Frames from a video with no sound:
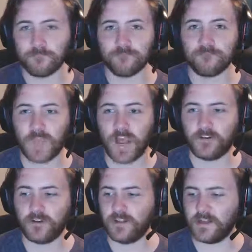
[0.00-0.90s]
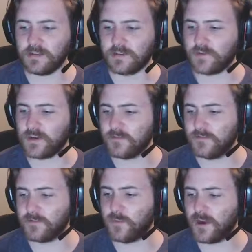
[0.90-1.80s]
I really like this one.
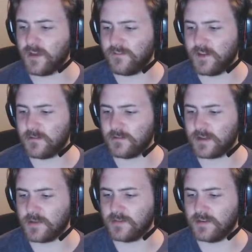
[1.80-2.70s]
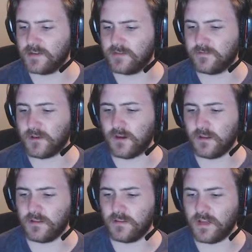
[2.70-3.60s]
From what I found, I believe all of
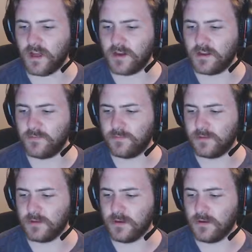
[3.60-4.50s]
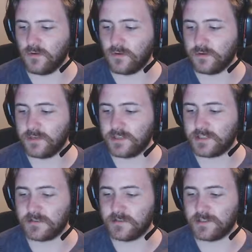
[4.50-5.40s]
the lineup, or at least
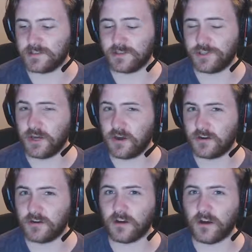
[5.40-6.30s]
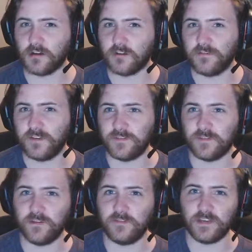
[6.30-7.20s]
just the Shocker, are
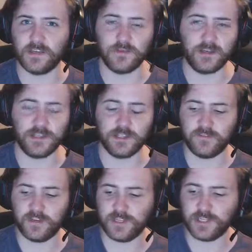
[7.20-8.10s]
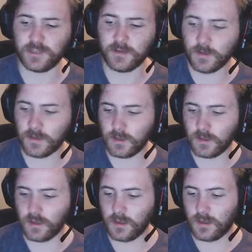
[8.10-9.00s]
50-50 PG-VG,
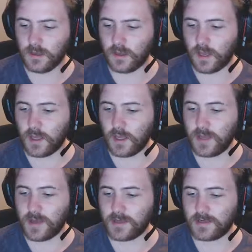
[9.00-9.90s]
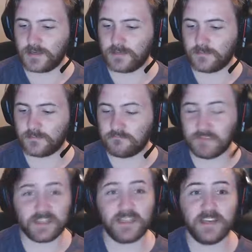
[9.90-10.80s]
and it
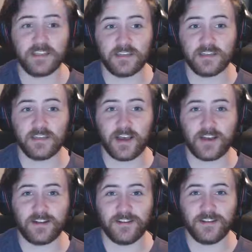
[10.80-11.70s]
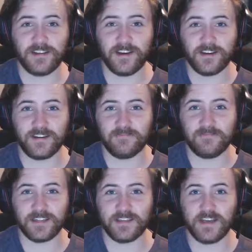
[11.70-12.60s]
tastes exactly like
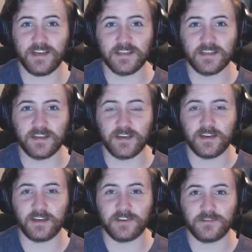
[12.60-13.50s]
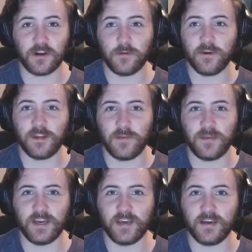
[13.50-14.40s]
it says, strawberry lemonade.